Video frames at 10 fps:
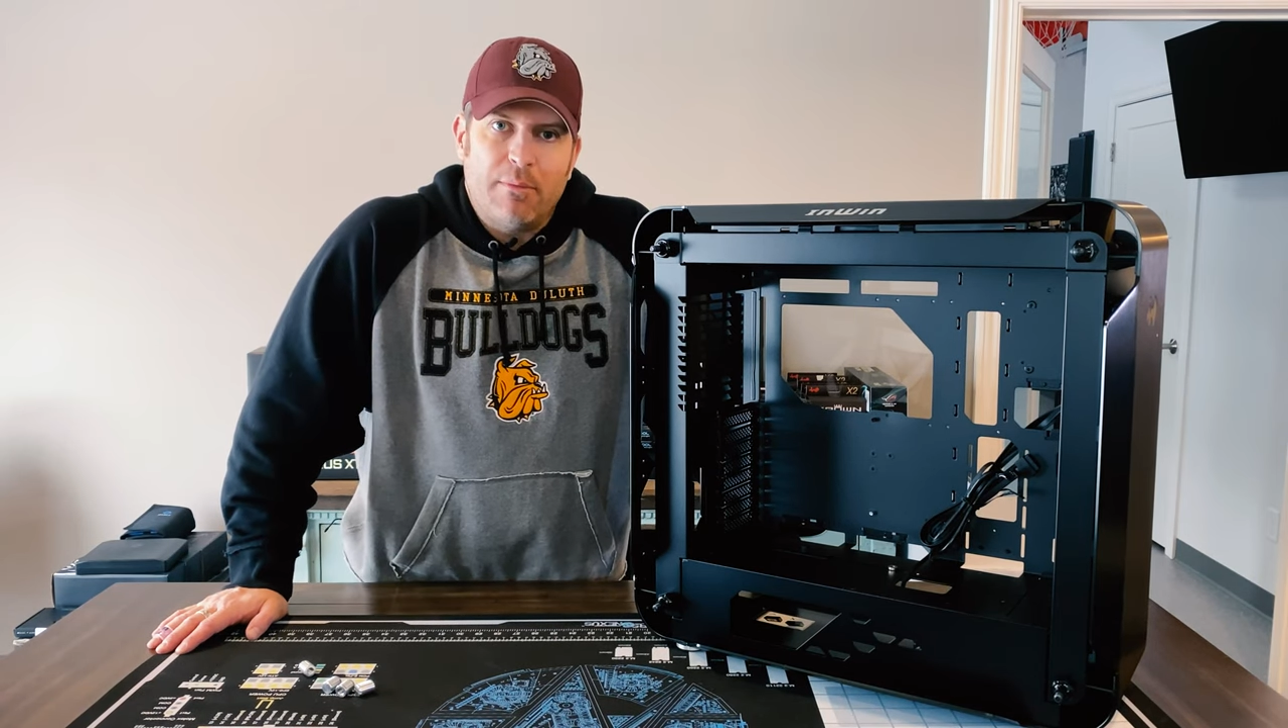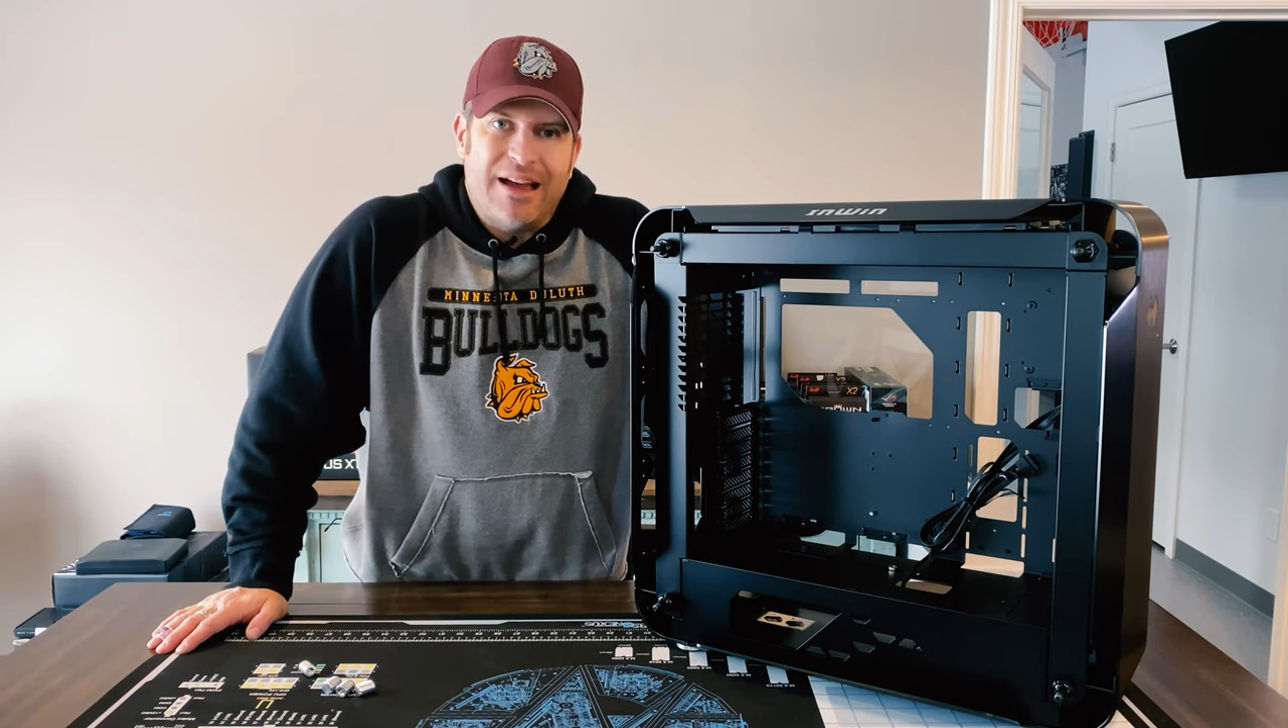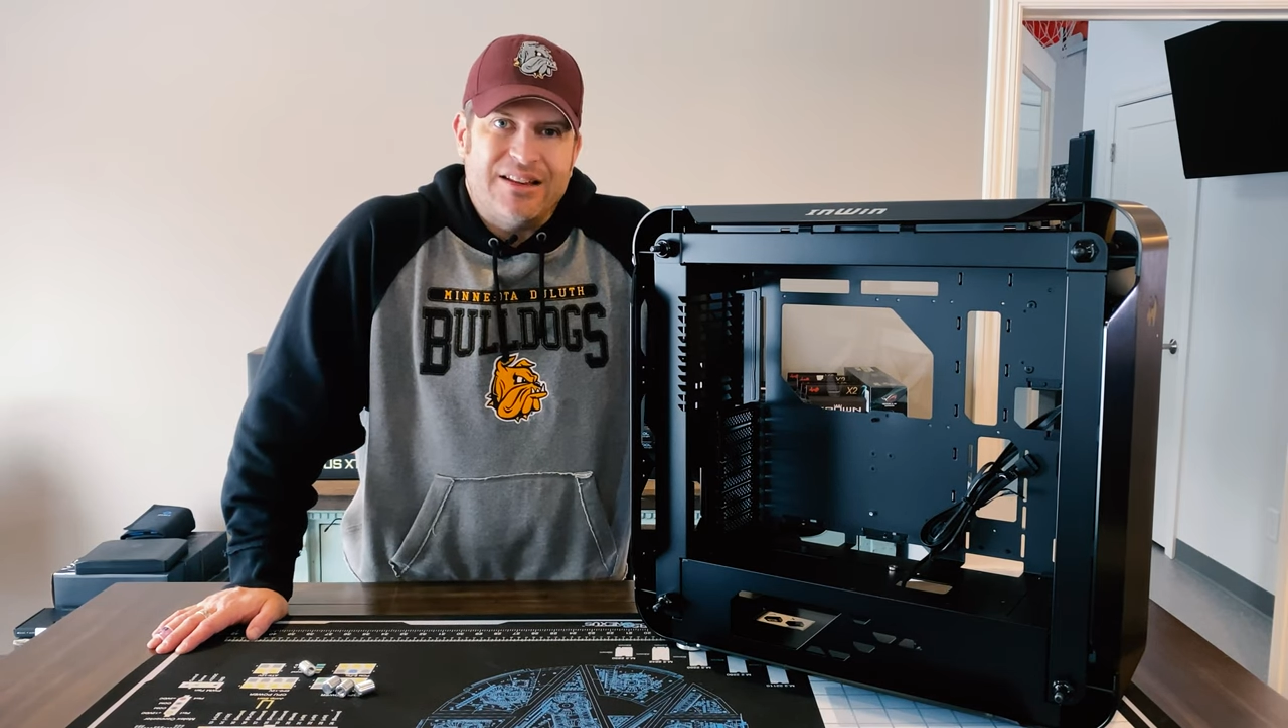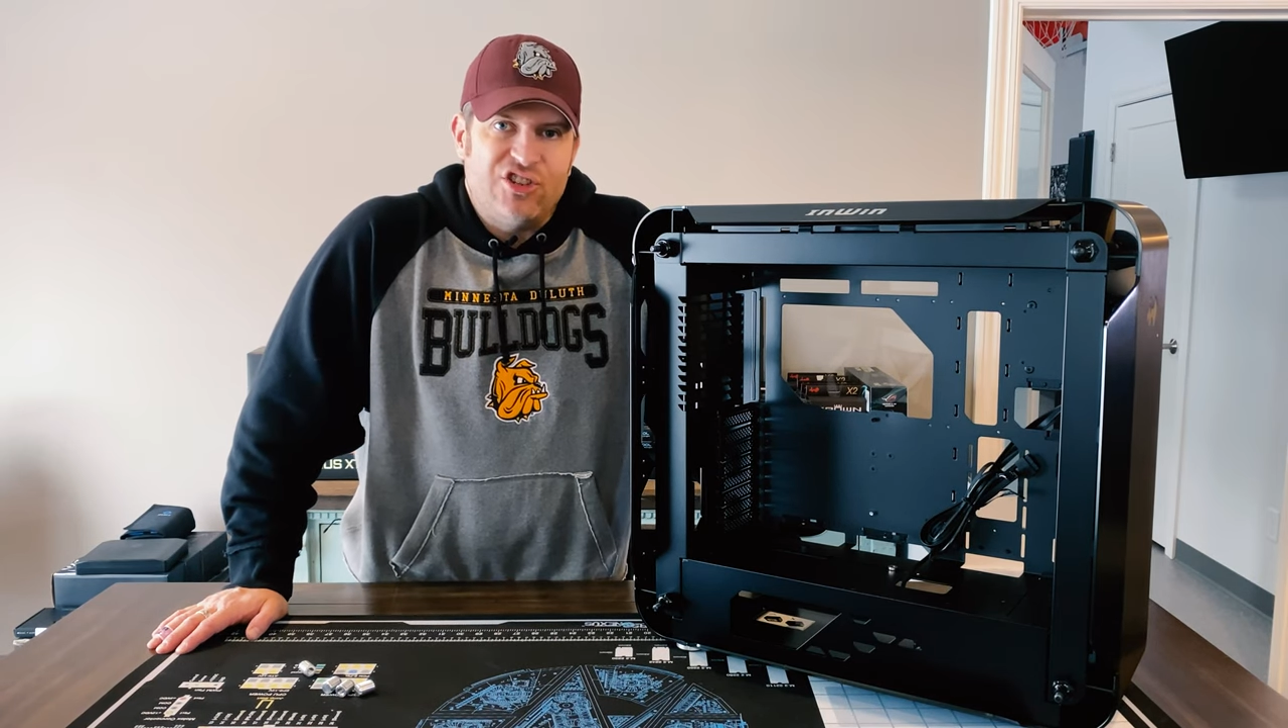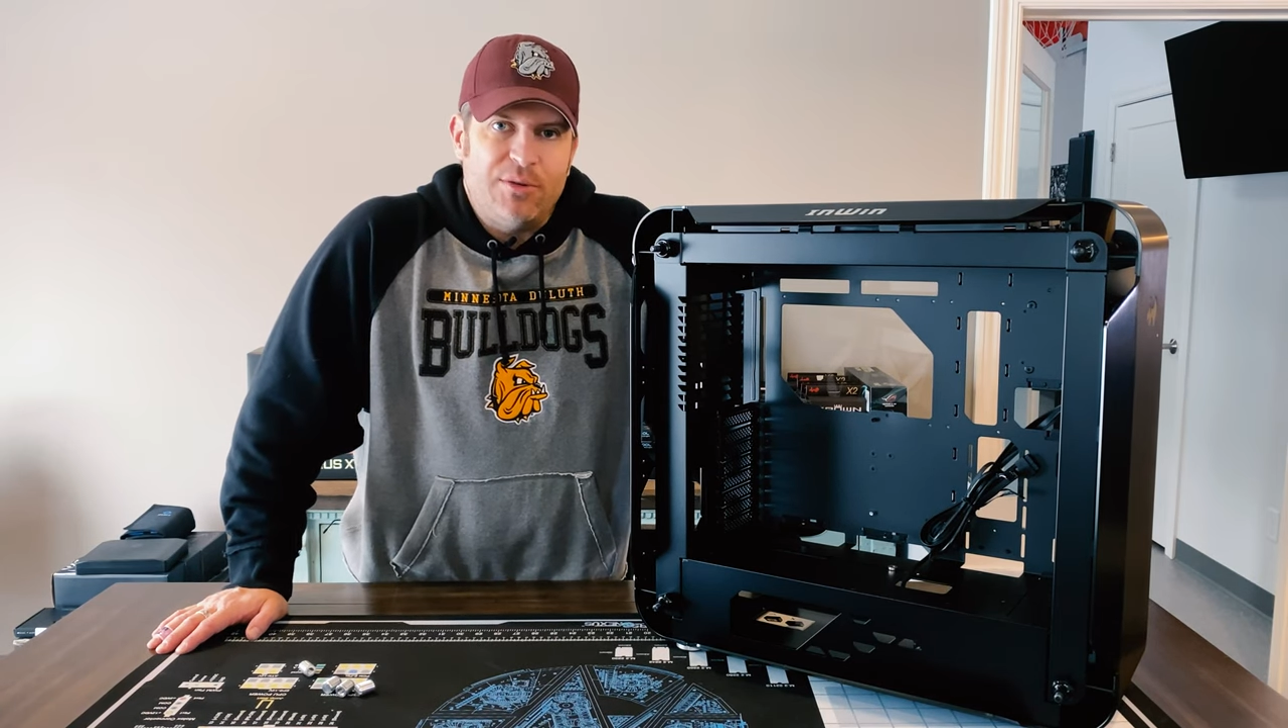
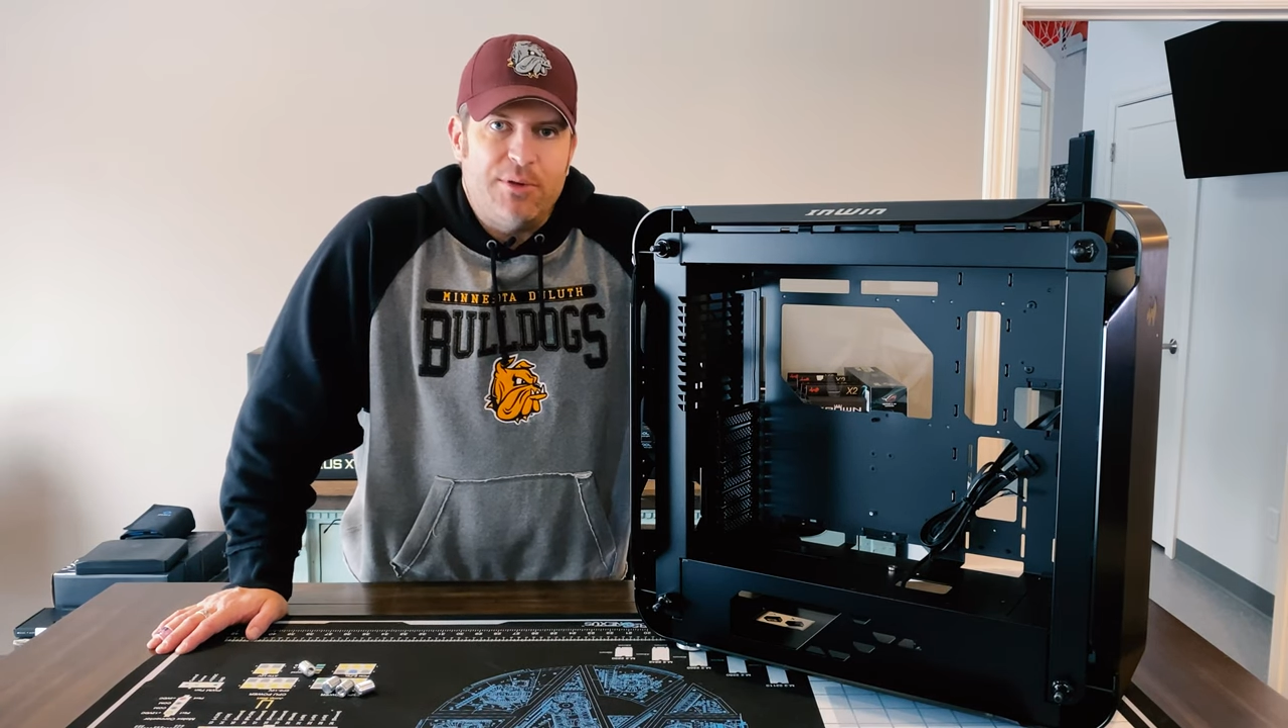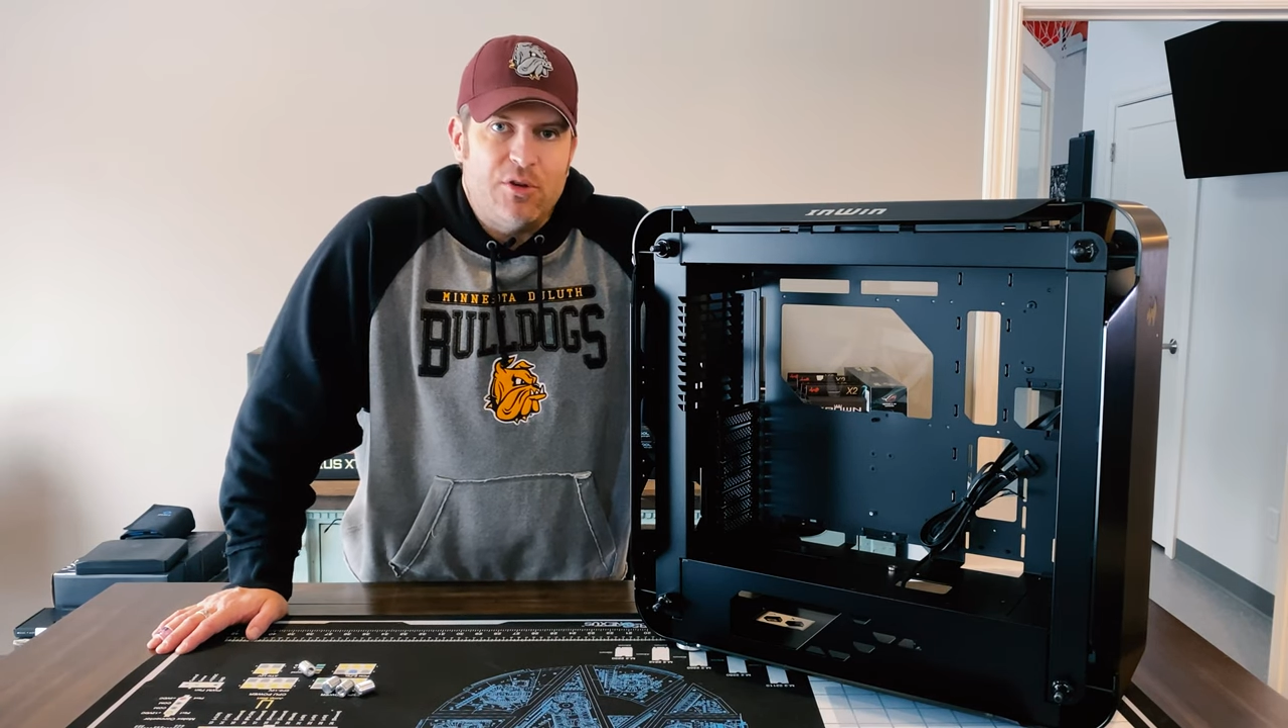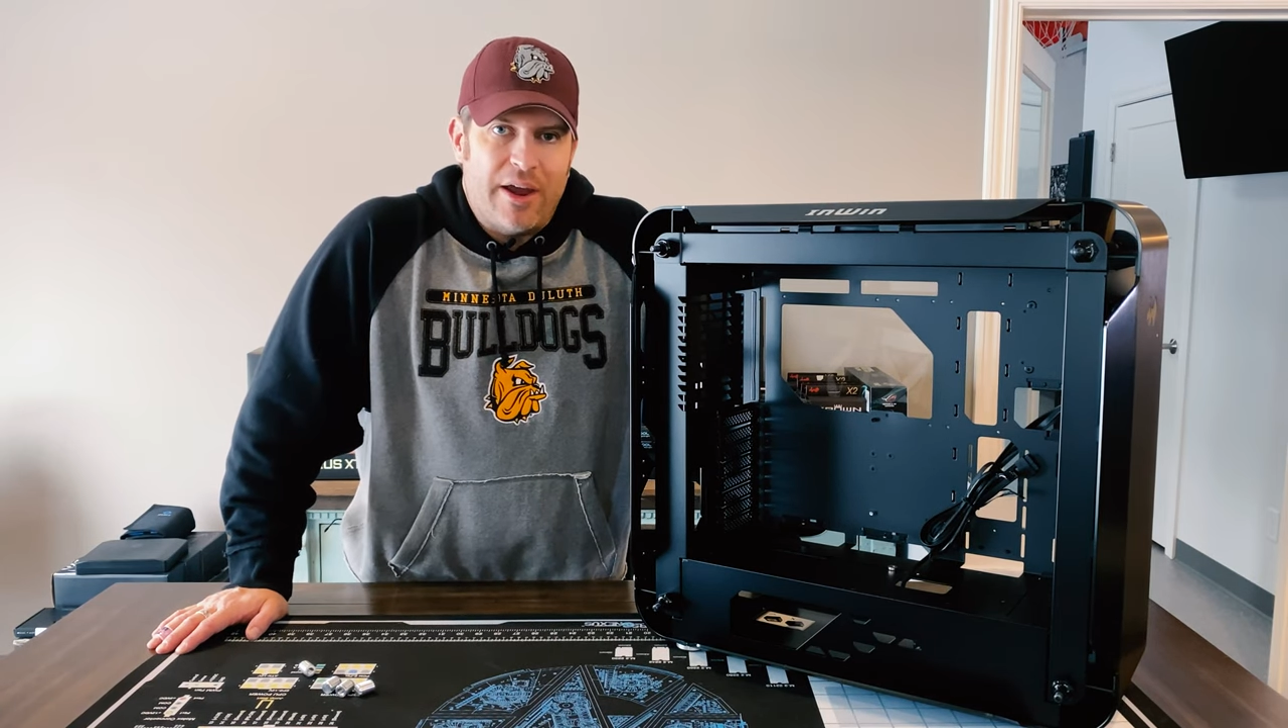my GPU